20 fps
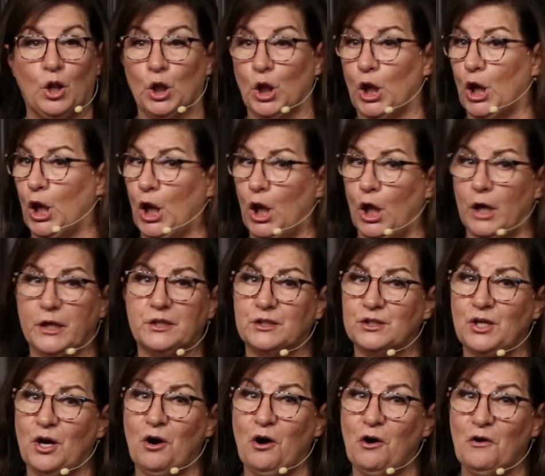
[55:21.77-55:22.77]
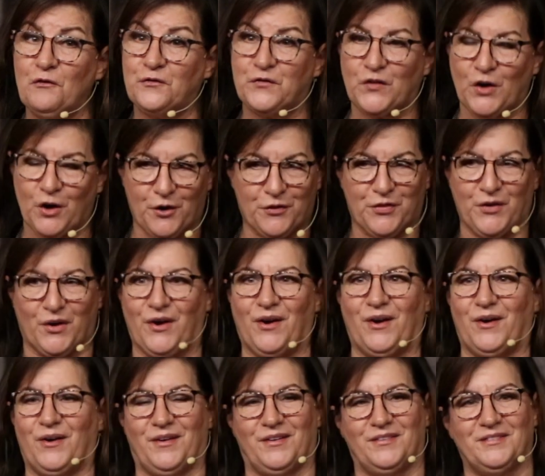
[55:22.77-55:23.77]
look no
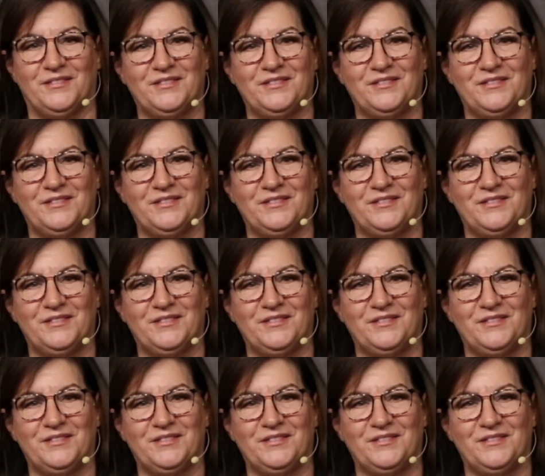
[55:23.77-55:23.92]
further.